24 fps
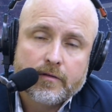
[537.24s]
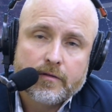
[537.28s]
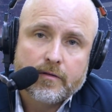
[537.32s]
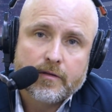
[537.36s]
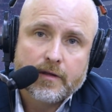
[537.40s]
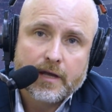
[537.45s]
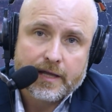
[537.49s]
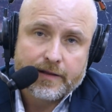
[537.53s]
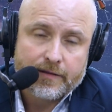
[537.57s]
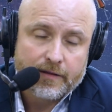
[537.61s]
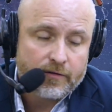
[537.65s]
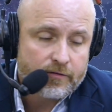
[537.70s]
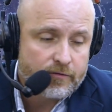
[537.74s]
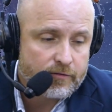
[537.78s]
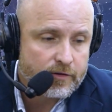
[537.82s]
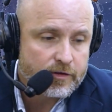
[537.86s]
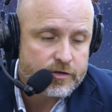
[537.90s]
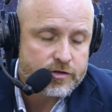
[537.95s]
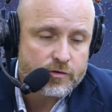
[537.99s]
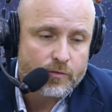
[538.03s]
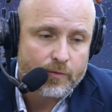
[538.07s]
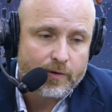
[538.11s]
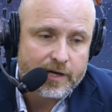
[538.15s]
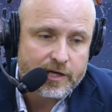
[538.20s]
in this
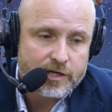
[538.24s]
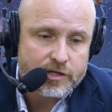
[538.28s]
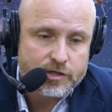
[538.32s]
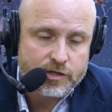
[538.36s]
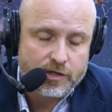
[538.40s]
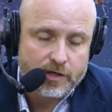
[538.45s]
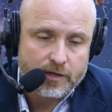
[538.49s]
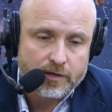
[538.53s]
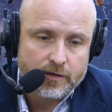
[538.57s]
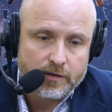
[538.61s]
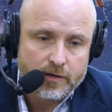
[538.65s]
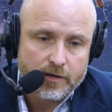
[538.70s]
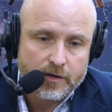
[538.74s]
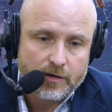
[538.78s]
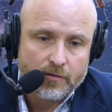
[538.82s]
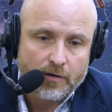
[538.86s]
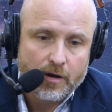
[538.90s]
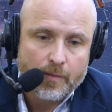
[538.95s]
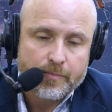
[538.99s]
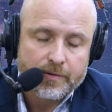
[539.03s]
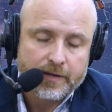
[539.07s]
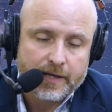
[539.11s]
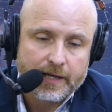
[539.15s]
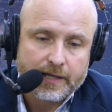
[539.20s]
situation, you're
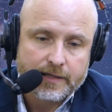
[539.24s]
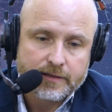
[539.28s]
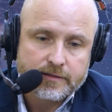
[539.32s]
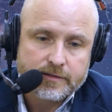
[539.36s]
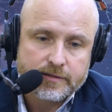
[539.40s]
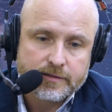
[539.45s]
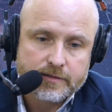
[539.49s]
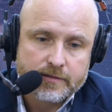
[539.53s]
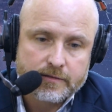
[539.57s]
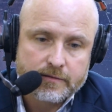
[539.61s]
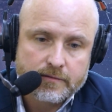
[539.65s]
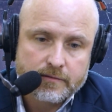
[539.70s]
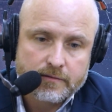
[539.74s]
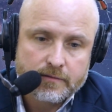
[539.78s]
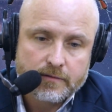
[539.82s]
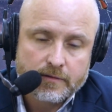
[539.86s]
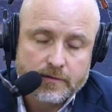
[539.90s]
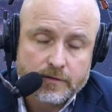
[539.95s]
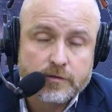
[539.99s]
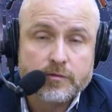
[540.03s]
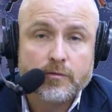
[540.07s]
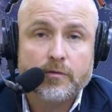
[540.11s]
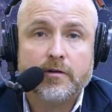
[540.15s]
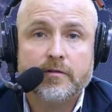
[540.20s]
up against
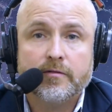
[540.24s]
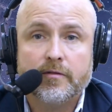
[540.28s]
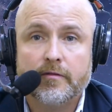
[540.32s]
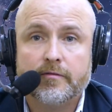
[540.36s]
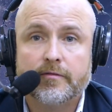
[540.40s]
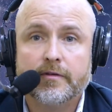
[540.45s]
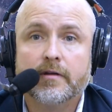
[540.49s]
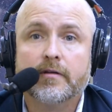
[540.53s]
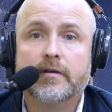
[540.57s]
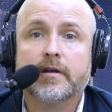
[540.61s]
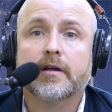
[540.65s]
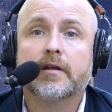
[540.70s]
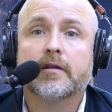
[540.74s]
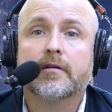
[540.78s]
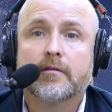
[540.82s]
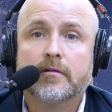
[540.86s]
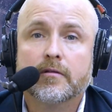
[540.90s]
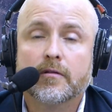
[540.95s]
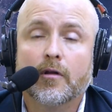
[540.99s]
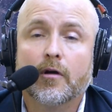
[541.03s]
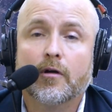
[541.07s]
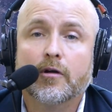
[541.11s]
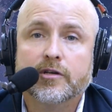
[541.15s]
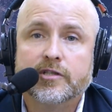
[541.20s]
sort of a very
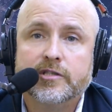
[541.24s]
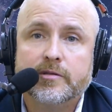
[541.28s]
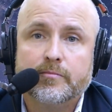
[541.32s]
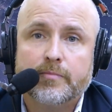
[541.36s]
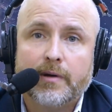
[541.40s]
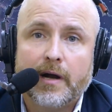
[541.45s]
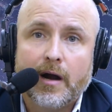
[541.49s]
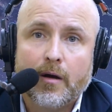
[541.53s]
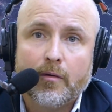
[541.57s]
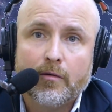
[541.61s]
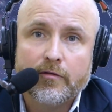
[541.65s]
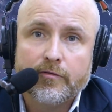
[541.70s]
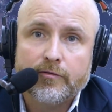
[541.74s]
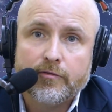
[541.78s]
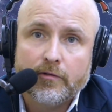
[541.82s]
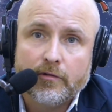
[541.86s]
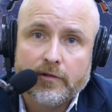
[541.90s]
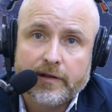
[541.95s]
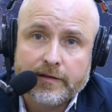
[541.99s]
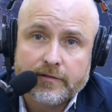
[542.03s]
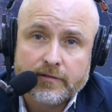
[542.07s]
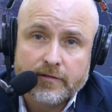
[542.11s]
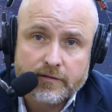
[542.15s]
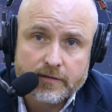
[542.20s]
large and powerful
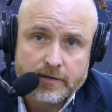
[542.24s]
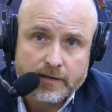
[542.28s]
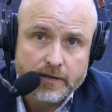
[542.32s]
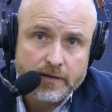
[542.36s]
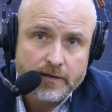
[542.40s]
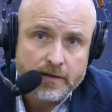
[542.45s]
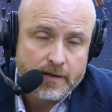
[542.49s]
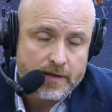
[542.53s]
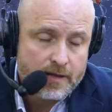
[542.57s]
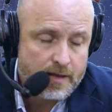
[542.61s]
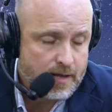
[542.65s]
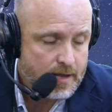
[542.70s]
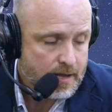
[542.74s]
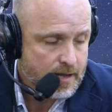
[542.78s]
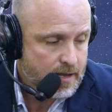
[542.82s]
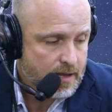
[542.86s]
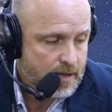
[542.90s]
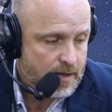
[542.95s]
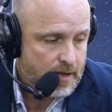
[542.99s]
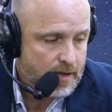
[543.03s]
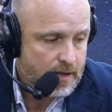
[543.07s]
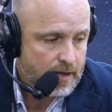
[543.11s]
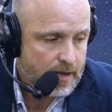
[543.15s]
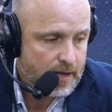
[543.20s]
entity.
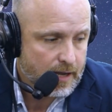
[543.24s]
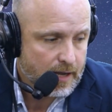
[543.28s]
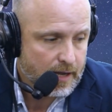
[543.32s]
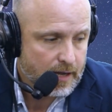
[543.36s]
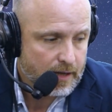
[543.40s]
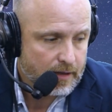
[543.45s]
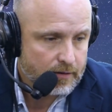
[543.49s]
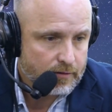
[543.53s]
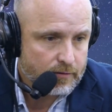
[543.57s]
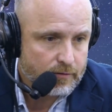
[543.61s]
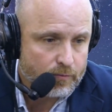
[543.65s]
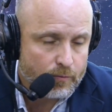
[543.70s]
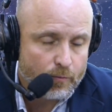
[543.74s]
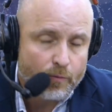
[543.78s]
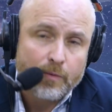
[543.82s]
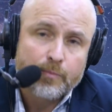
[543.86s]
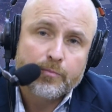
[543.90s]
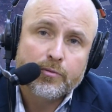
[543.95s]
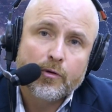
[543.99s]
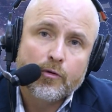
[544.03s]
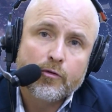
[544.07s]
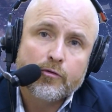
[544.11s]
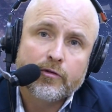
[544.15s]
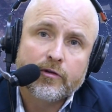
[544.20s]
And what
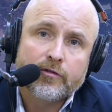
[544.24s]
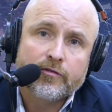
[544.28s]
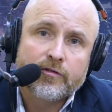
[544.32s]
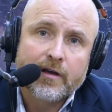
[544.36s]
progress